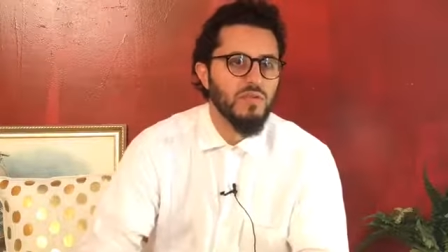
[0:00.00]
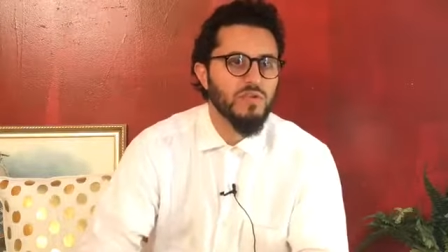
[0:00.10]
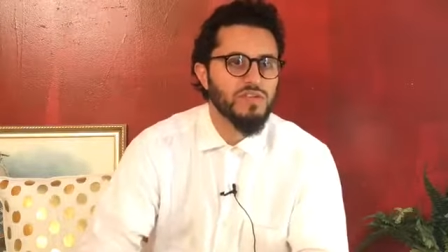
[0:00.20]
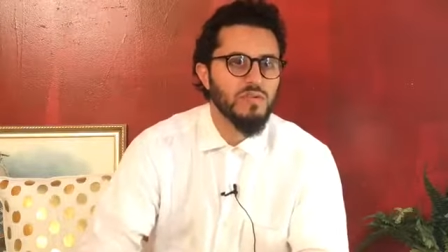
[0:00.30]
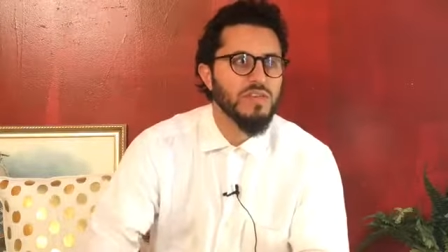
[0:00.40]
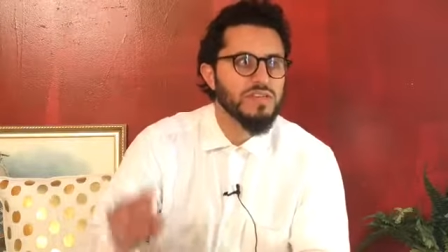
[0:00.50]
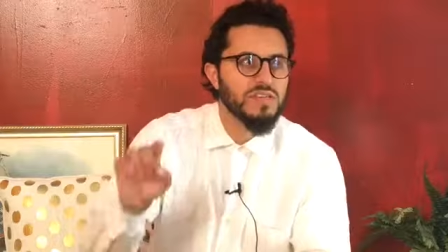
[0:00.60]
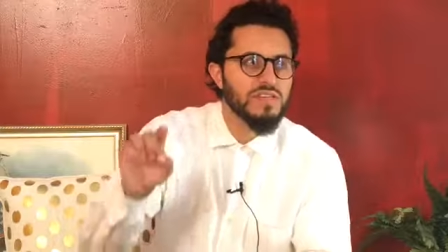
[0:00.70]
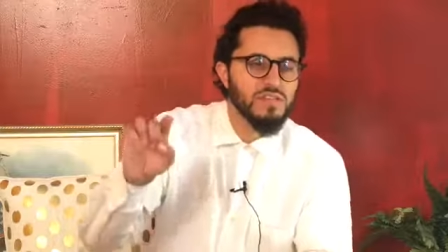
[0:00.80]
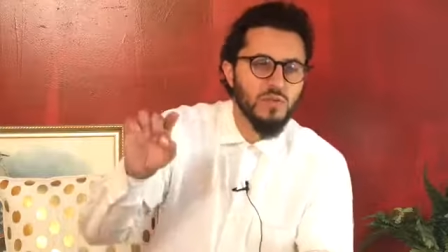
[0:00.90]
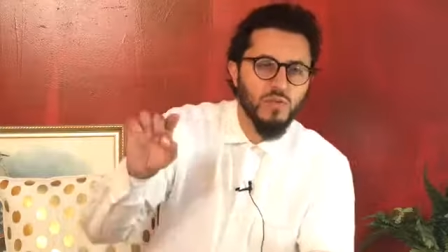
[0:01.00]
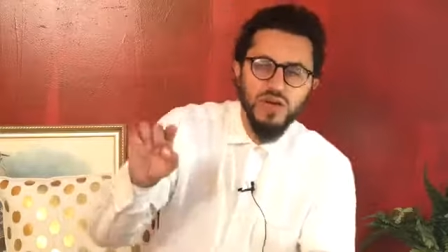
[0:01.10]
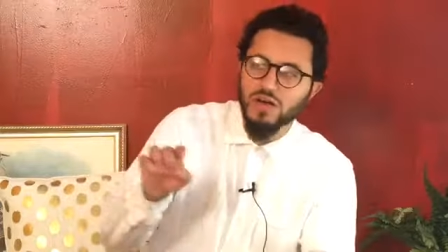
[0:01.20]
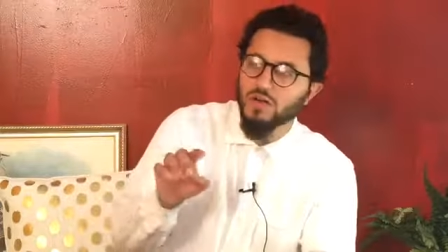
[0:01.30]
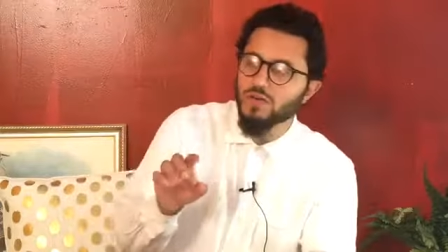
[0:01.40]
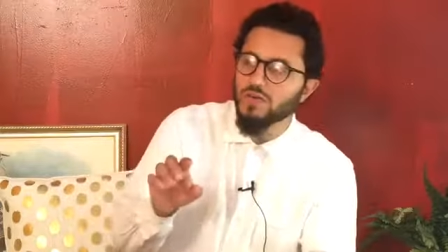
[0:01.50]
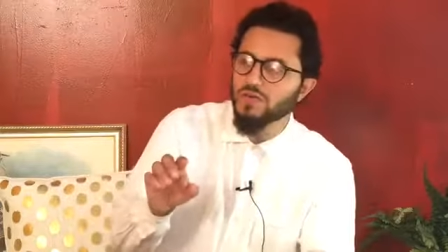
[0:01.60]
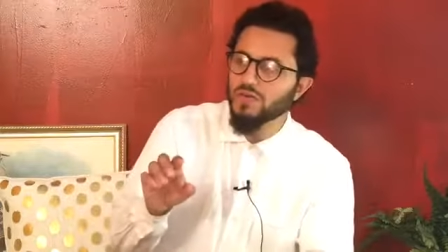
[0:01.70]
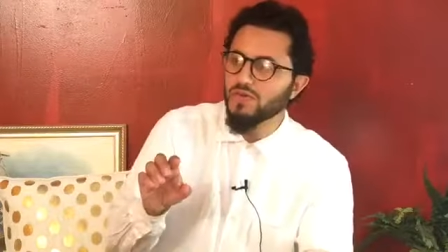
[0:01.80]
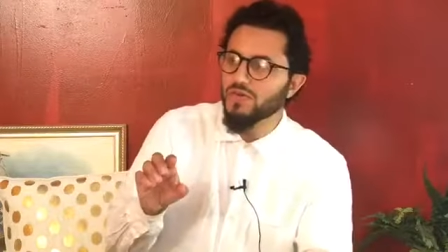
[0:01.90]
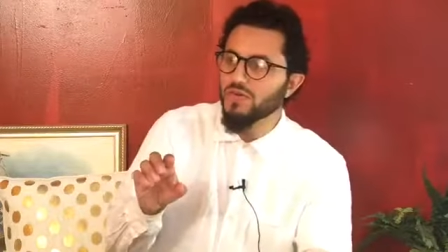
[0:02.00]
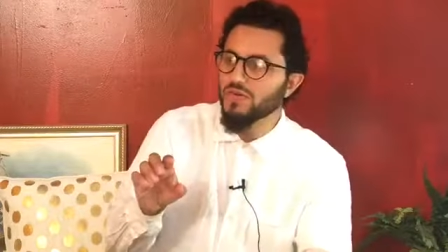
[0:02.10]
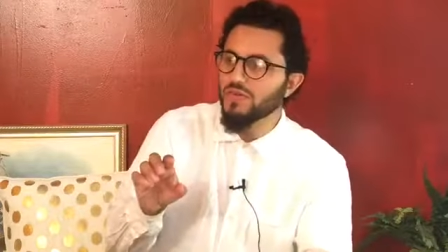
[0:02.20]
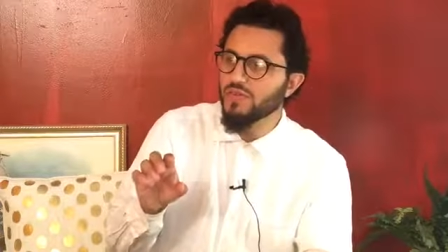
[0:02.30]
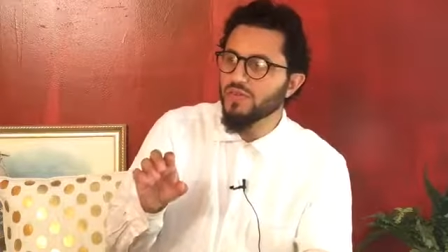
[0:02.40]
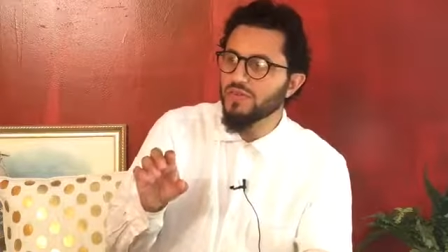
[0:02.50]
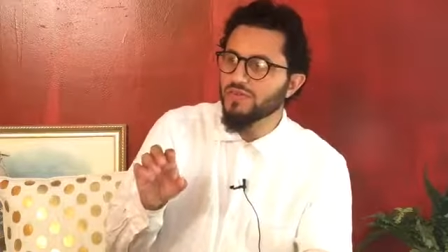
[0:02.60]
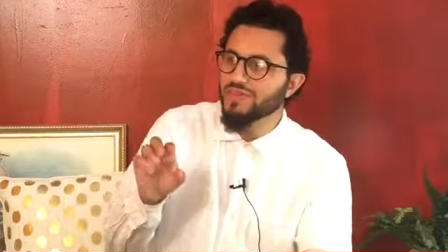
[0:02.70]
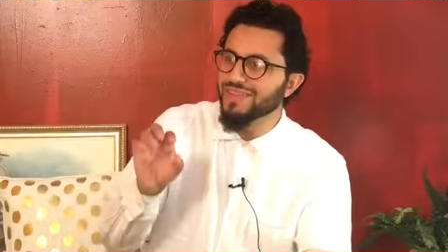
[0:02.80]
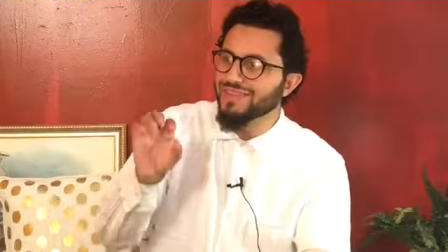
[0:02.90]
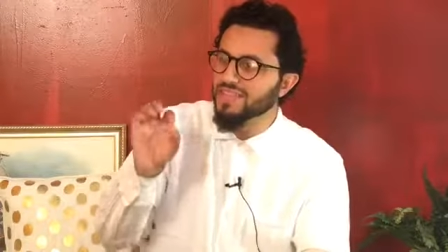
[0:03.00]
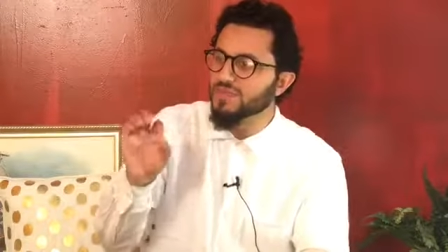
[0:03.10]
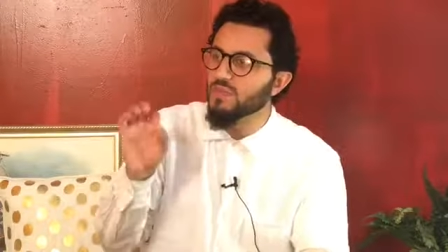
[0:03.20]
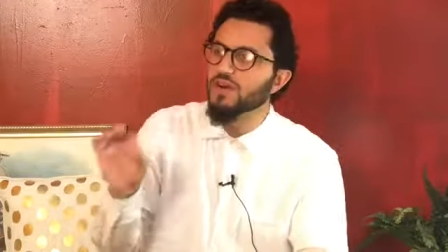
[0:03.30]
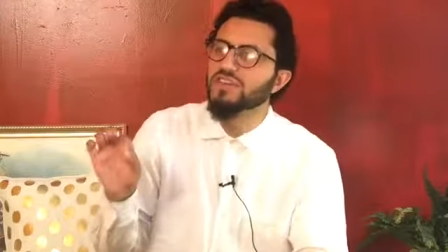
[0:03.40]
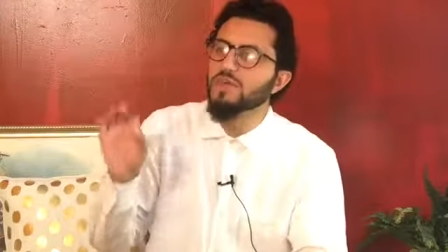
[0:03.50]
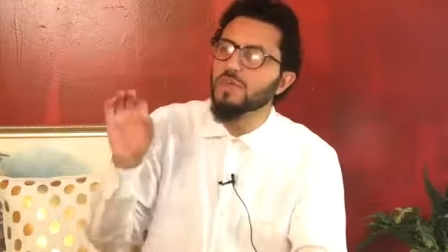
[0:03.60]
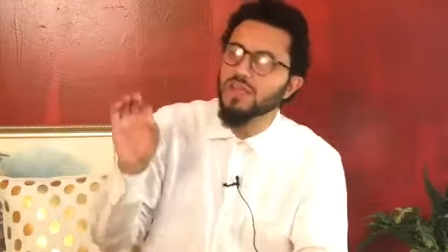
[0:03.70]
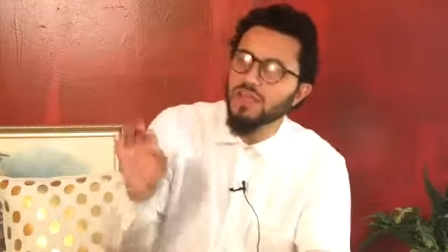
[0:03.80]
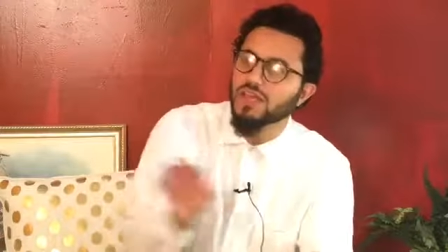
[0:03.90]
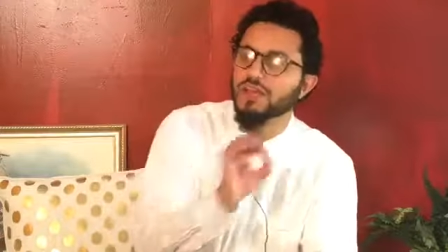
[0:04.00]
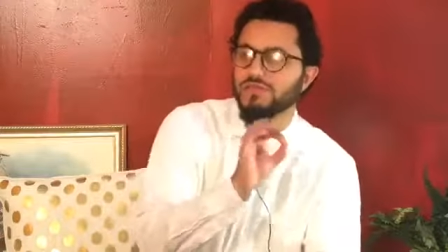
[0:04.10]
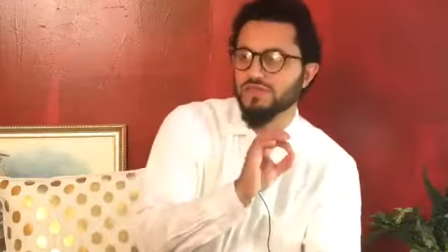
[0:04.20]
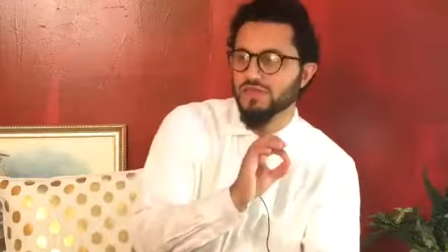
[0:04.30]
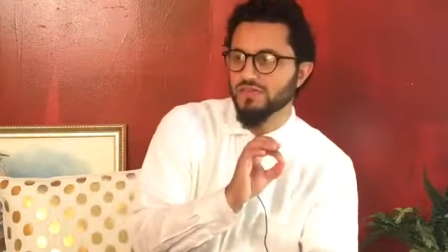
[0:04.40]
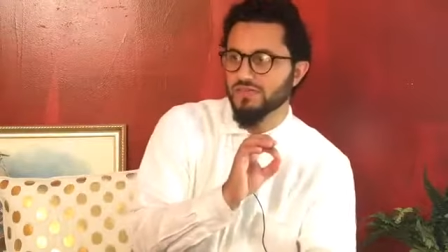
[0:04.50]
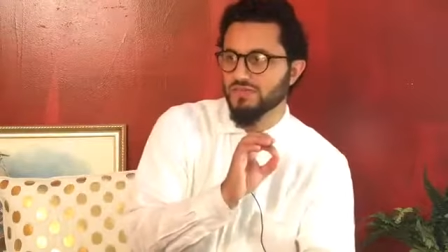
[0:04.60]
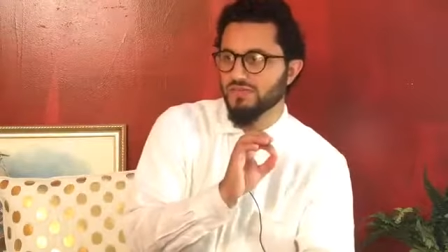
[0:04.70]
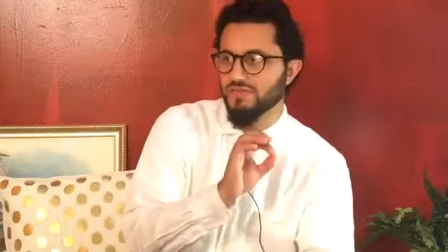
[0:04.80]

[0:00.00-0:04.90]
Which means it's a well that this marks the beginning of the sentence.